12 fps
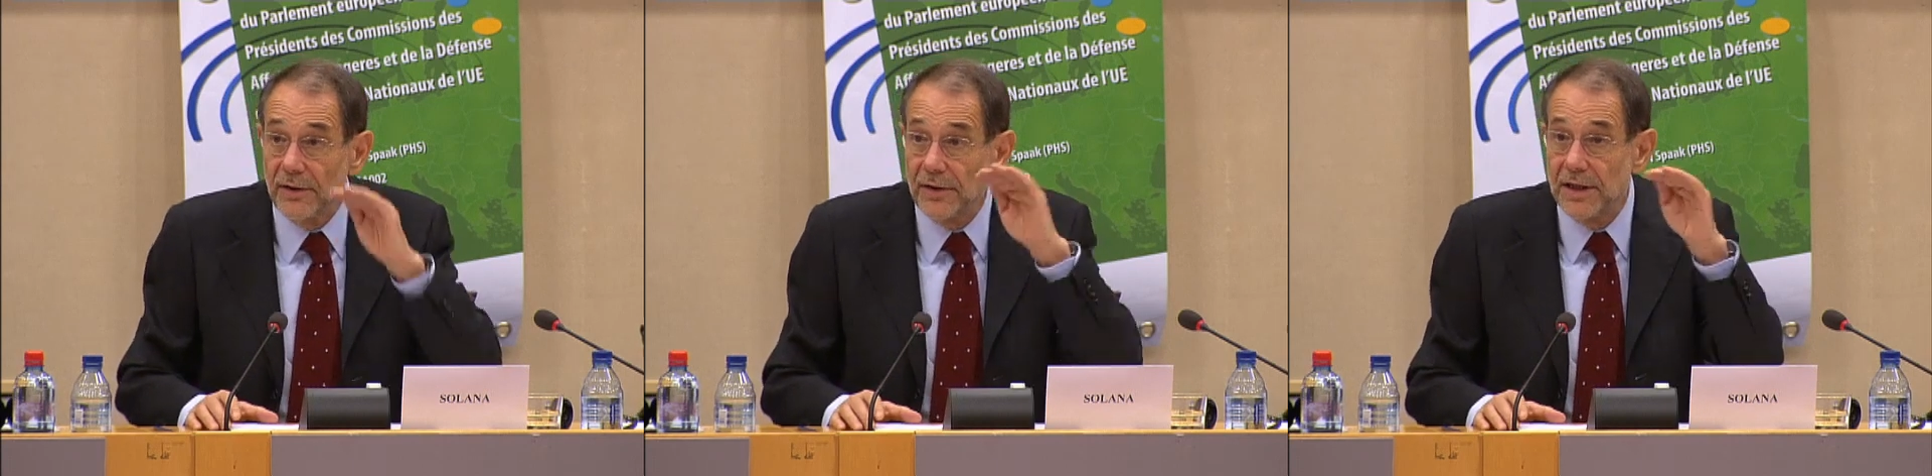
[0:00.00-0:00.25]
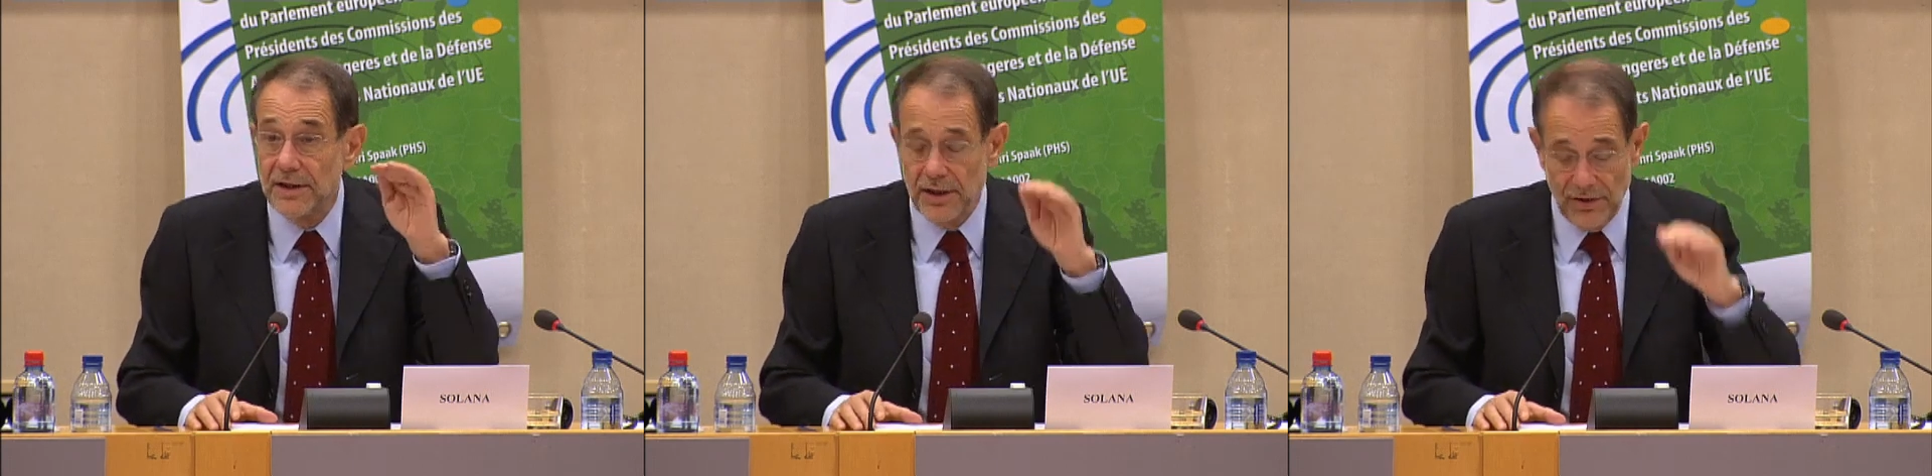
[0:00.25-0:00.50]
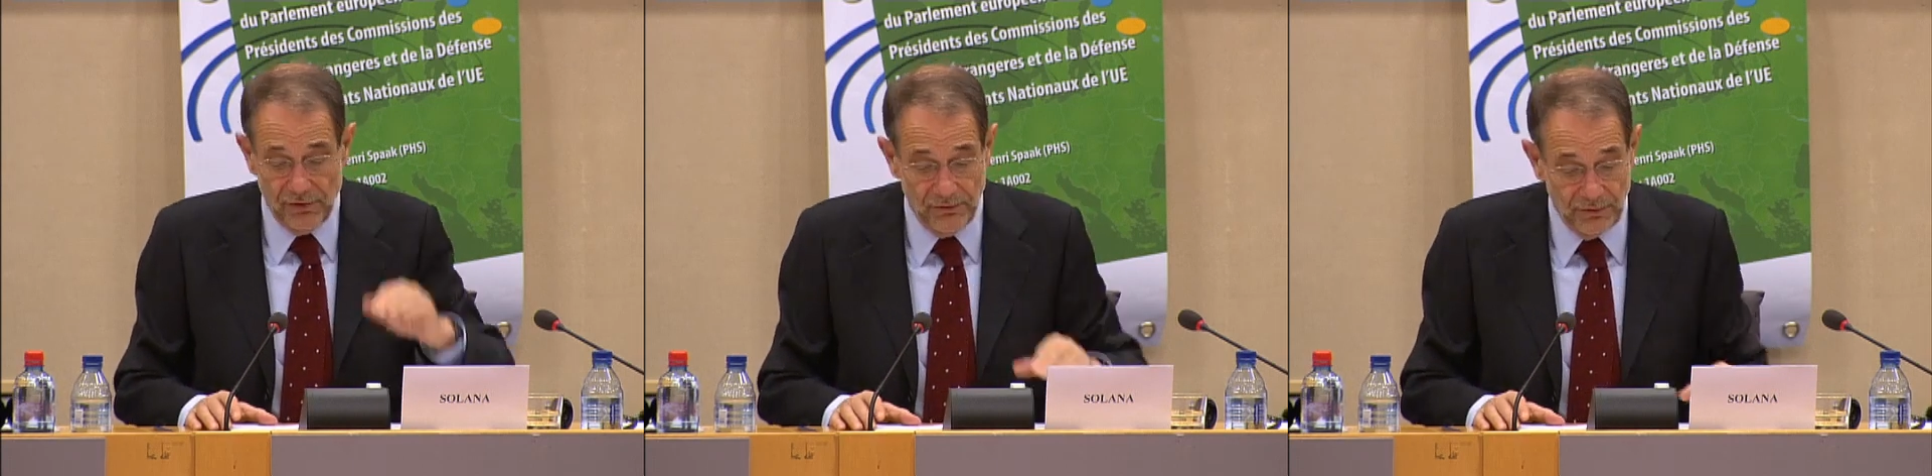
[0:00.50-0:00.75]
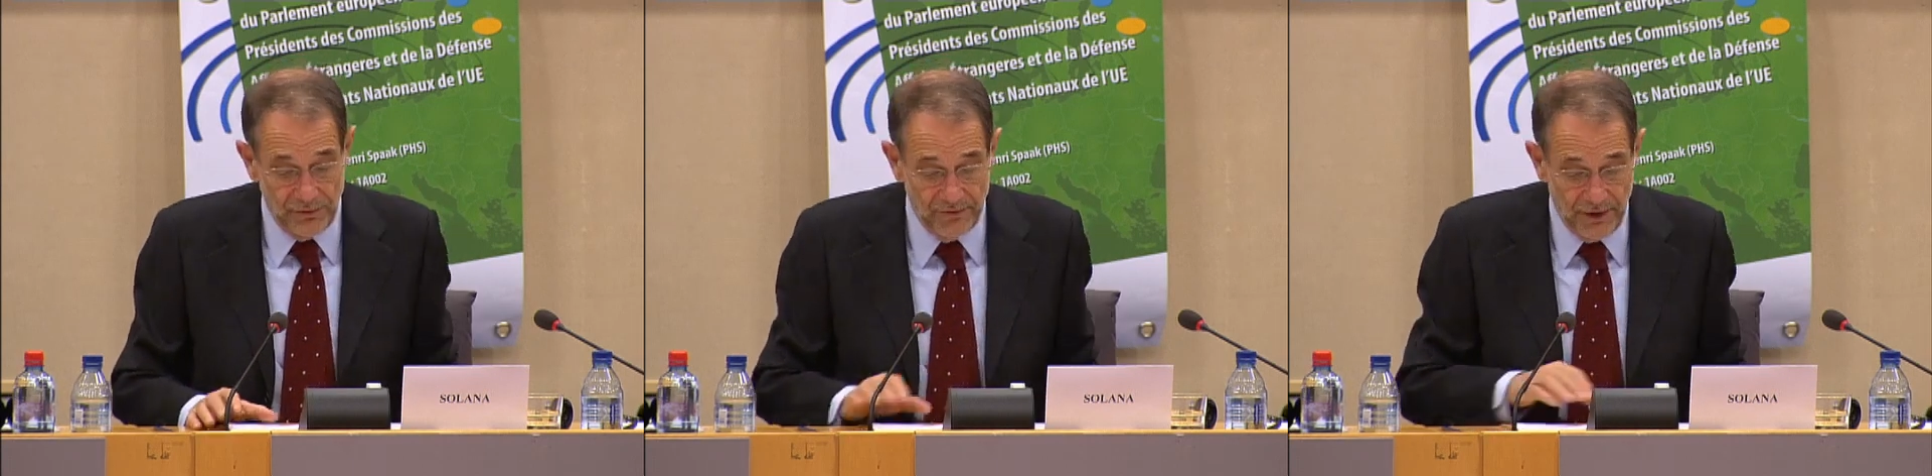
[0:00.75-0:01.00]
this
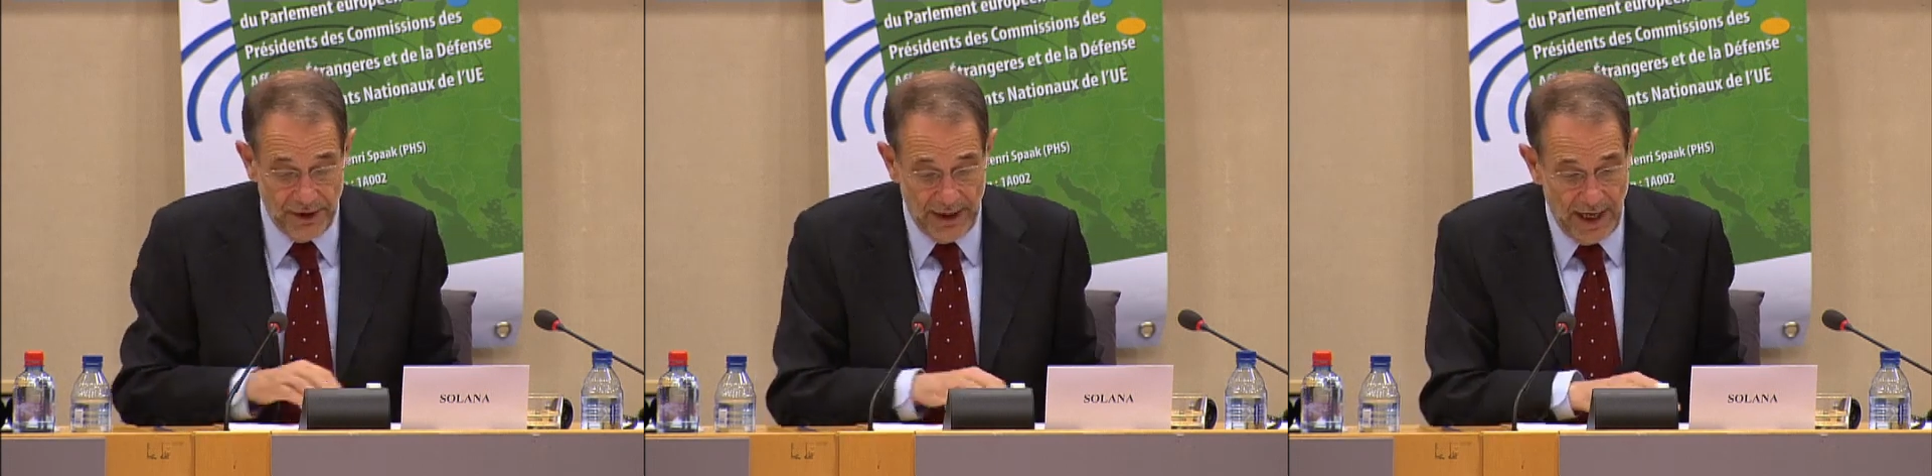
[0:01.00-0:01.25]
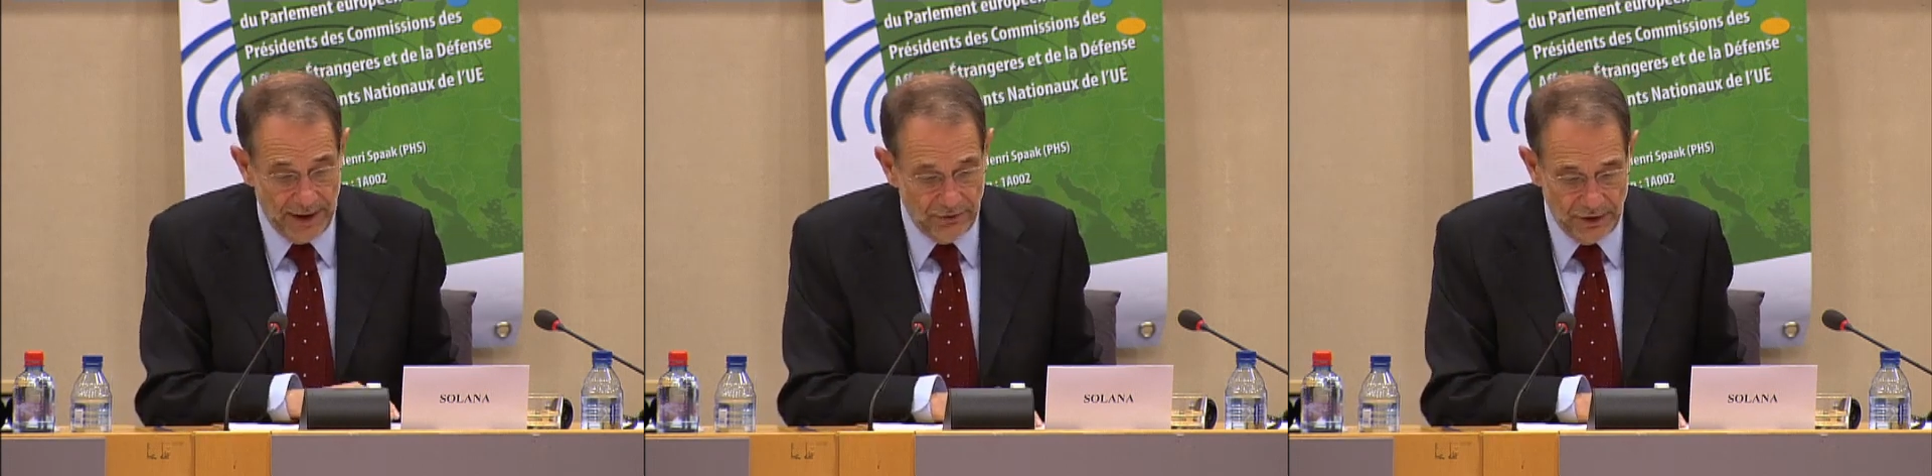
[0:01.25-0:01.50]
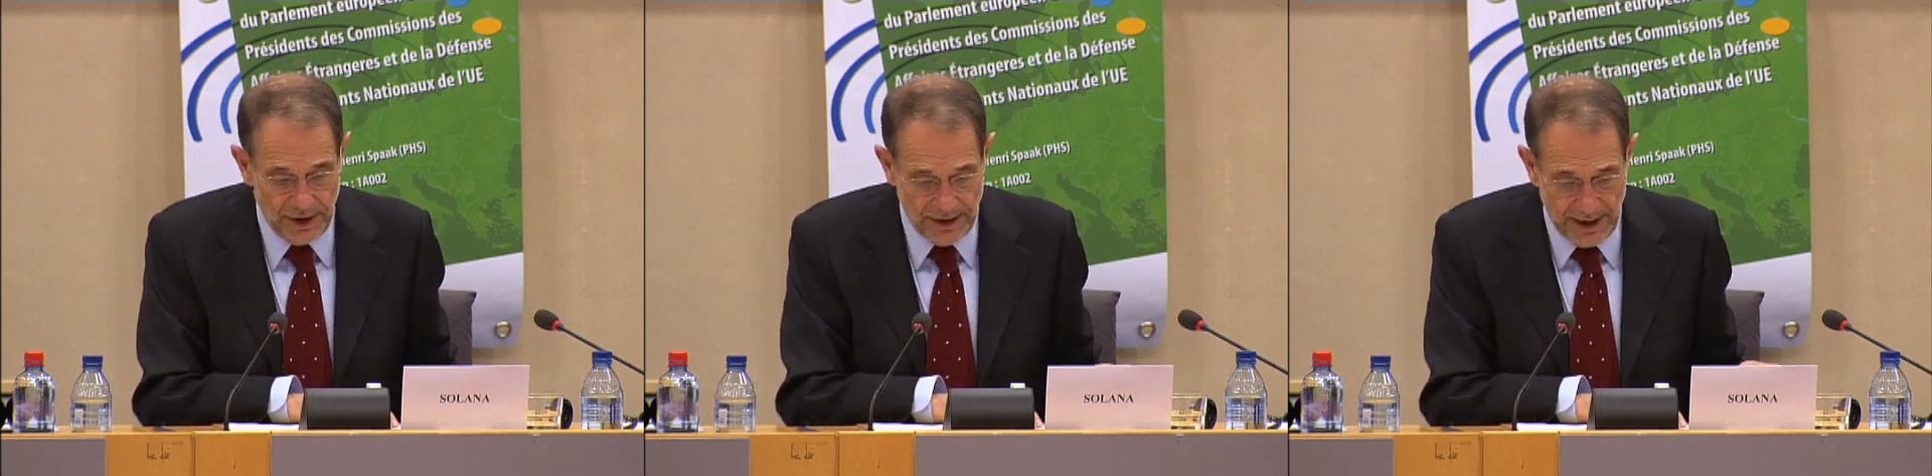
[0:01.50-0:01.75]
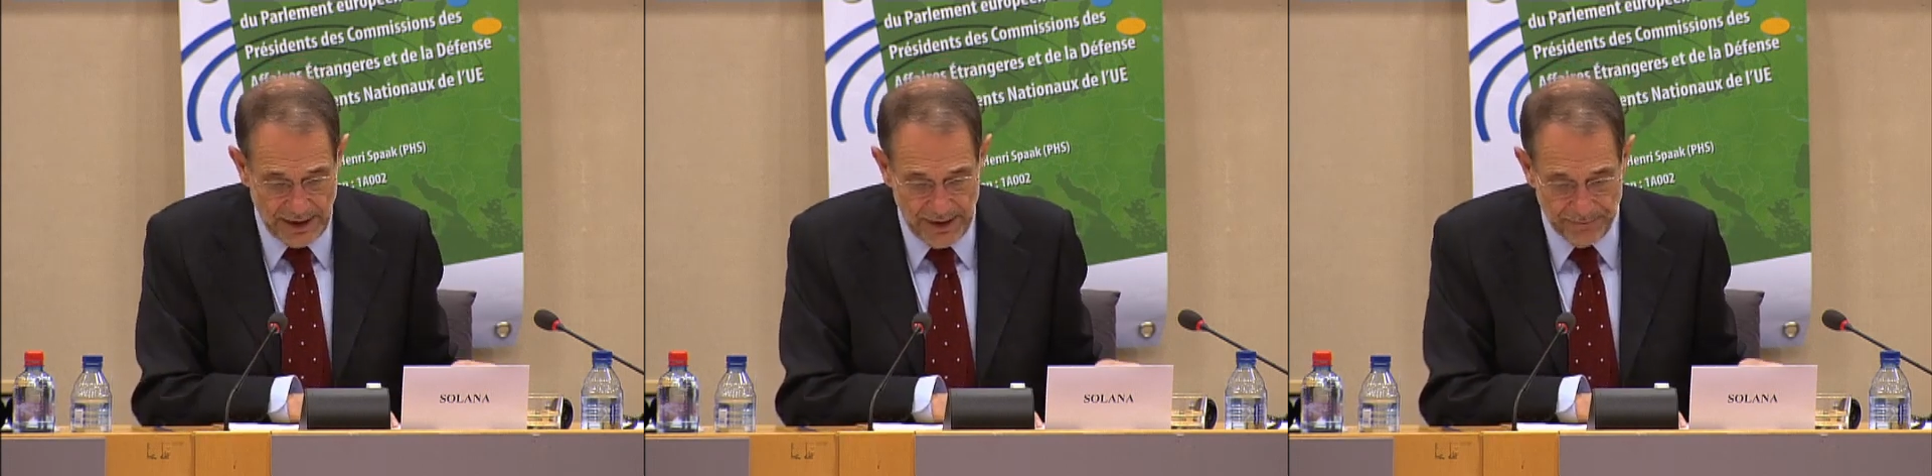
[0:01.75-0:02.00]
issue very high on the
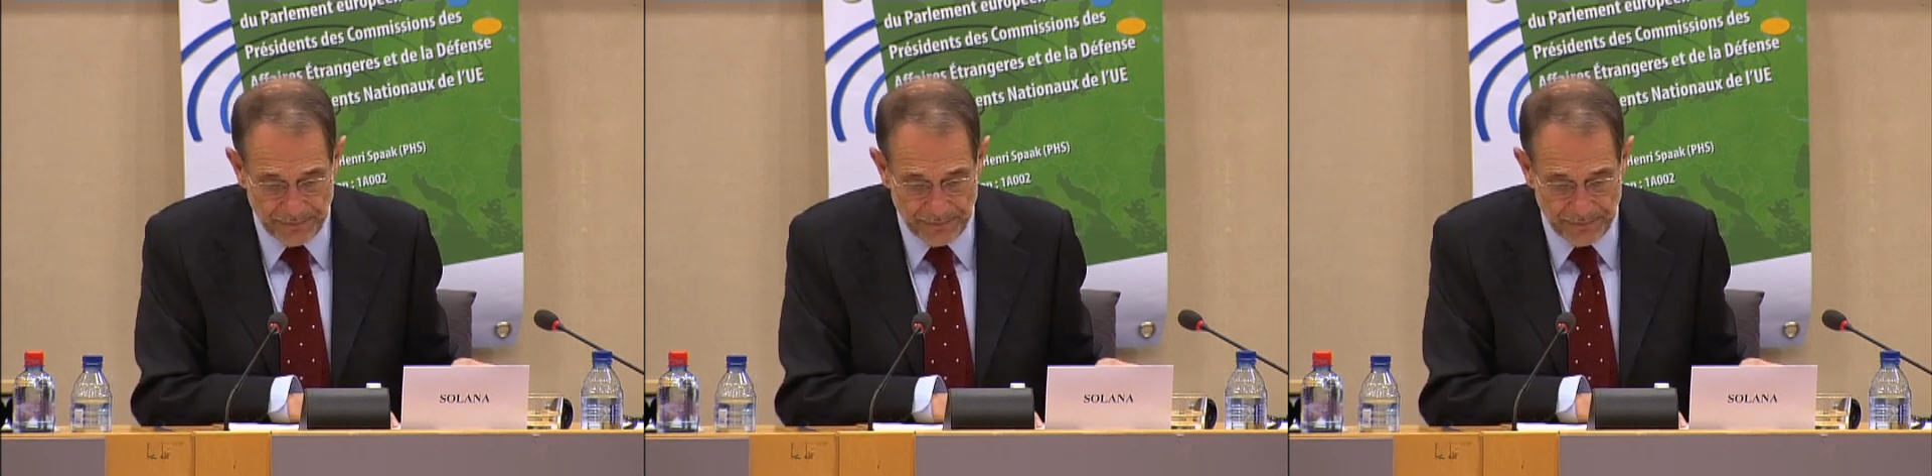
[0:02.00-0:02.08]
agenda.